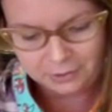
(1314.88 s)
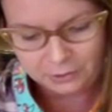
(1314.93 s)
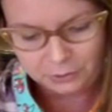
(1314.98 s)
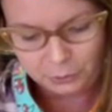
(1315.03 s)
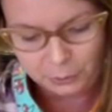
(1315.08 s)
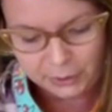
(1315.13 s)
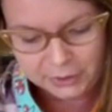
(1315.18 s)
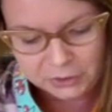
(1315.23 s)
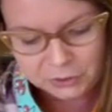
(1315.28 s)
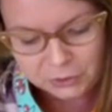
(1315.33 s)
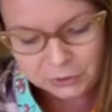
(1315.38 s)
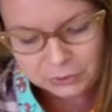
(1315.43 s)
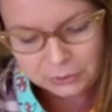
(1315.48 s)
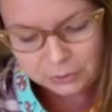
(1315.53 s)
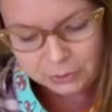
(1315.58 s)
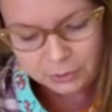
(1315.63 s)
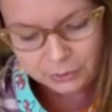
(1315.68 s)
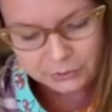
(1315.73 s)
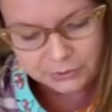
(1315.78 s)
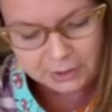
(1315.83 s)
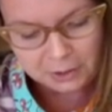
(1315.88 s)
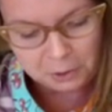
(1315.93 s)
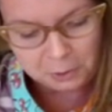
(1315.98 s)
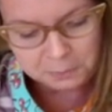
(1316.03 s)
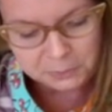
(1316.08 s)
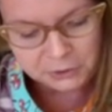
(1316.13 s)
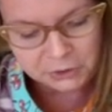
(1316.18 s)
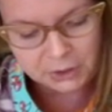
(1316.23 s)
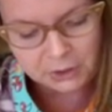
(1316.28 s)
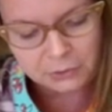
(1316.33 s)
With Chizuko's help,
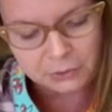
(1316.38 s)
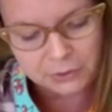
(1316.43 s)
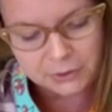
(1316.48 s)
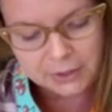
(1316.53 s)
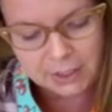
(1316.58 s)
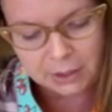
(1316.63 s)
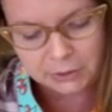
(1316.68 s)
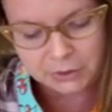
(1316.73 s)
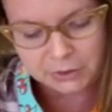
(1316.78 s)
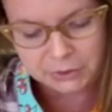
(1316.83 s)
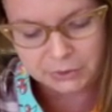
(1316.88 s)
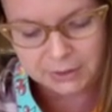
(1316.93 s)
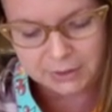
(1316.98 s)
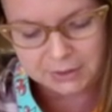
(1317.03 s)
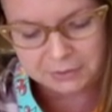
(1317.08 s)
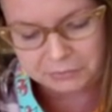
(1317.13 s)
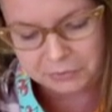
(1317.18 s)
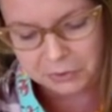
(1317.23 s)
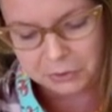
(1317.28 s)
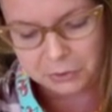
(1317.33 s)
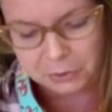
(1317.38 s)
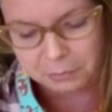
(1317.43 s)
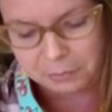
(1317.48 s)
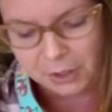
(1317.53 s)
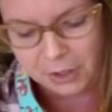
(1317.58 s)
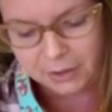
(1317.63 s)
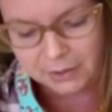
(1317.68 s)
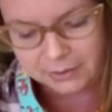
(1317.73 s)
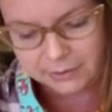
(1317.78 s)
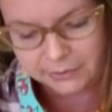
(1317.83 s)
she learned how to do the difficult
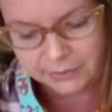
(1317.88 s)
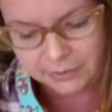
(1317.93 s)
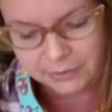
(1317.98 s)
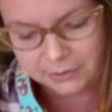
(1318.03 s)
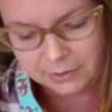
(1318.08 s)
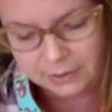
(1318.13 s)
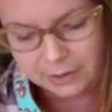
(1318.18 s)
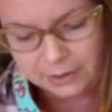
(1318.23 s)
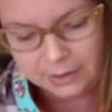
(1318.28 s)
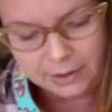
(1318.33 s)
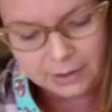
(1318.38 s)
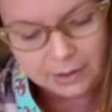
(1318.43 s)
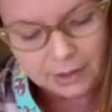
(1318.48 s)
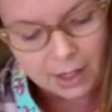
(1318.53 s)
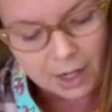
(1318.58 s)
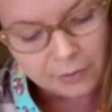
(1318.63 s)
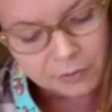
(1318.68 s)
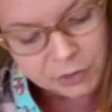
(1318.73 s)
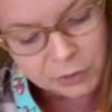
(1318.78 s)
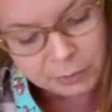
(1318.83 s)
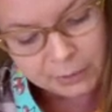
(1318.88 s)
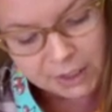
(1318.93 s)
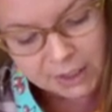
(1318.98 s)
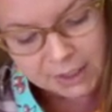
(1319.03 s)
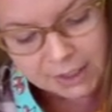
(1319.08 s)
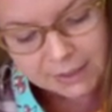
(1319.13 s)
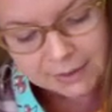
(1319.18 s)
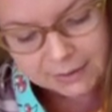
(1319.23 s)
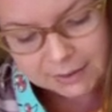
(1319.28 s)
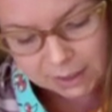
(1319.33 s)
parts. After
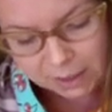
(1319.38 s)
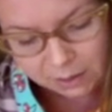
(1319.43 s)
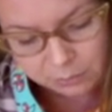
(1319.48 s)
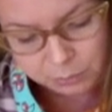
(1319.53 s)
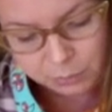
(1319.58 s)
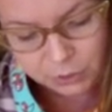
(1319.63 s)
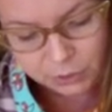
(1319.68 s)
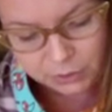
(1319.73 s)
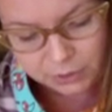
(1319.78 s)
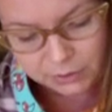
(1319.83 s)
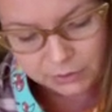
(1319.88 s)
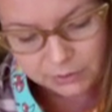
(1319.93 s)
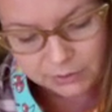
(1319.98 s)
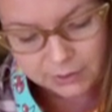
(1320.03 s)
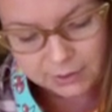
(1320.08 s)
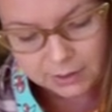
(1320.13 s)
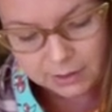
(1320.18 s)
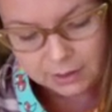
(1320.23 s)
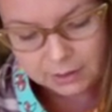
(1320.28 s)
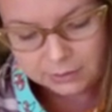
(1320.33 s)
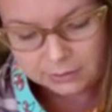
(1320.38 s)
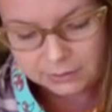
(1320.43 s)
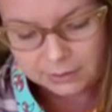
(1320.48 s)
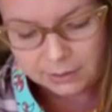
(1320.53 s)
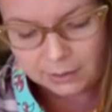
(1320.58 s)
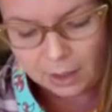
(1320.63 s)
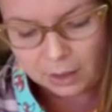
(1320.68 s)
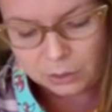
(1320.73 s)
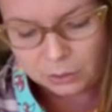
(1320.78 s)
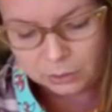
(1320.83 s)
making 10 birds,
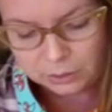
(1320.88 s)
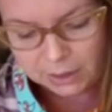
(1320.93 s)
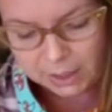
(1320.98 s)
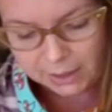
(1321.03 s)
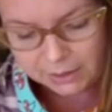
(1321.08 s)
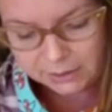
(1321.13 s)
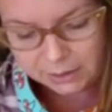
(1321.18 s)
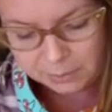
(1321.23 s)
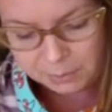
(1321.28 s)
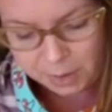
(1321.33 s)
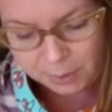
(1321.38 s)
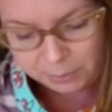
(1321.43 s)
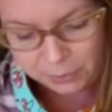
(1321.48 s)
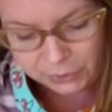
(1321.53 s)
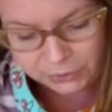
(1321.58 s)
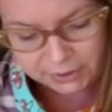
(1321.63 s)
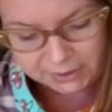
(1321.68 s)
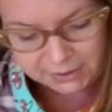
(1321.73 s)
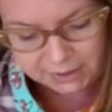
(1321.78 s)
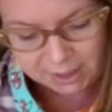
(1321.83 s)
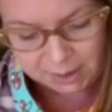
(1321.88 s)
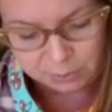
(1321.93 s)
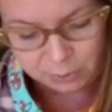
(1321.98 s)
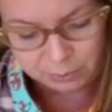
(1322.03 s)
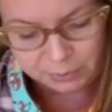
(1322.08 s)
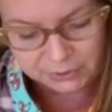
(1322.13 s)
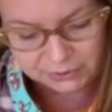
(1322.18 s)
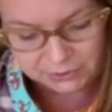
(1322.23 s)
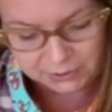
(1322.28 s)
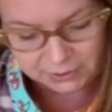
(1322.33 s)
Sadako lined them up on the table
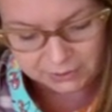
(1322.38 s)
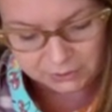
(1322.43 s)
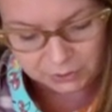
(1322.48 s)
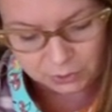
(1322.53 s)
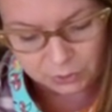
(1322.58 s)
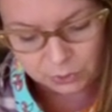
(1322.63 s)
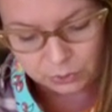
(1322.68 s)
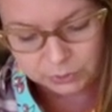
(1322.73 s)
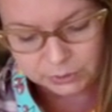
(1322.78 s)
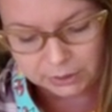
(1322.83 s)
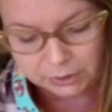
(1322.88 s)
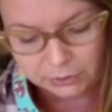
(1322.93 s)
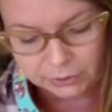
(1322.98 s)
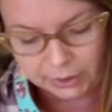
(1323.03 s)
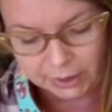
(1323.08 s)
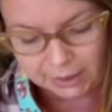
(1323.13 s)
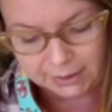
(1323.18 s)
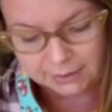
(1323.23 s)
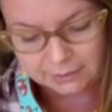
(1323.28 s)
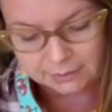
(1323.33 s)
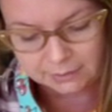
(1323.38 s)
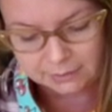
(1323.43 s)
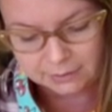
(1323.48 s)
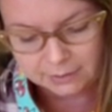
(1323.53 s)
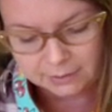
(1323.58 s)
beside the golden crane.